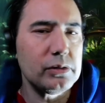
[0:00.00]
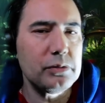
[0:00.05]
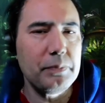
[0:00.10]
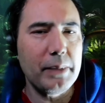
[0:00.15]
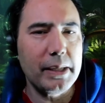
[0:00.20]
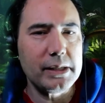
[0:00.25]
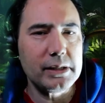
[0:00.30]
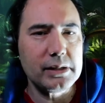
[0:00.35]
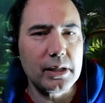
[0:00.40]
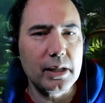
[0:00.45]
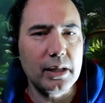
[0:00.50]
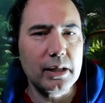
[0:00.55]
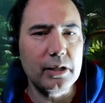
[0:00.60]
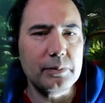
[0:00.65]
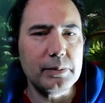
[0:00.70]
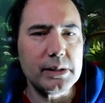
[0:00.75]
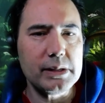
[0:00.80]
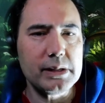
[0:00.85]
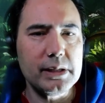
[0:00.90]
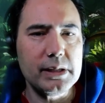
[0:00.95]
It makes a little
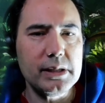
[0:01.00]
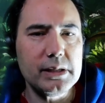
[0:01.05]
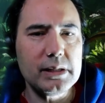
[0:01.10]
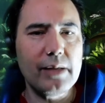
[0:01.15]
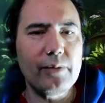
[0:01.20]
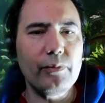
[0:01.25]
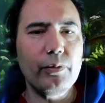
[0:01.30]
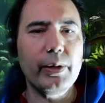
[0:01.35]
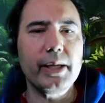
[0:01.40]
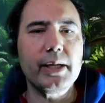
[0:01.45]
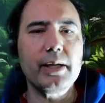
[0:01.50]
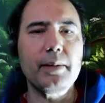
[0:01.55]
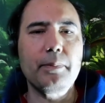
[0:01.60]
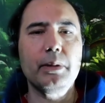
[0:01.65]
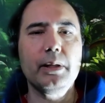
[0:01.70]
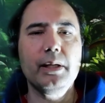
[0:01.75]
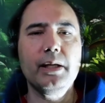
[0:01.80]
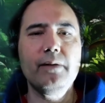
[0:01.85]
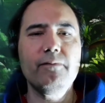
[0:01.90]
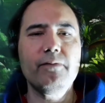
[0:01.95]
bit of sense. Level 8
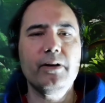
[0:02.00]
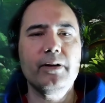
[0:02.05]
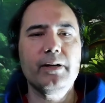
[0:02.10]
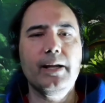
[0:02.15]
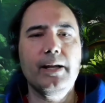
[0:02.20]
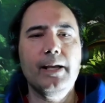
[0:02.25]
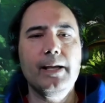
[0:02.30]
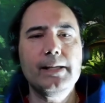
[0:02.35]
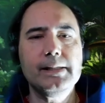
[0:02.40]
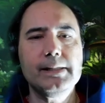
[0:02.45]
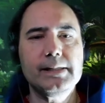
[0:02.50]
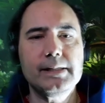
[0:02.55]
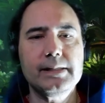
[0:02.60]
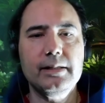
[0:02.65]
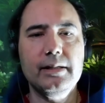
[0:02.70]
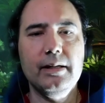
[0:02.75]
complete, very nice.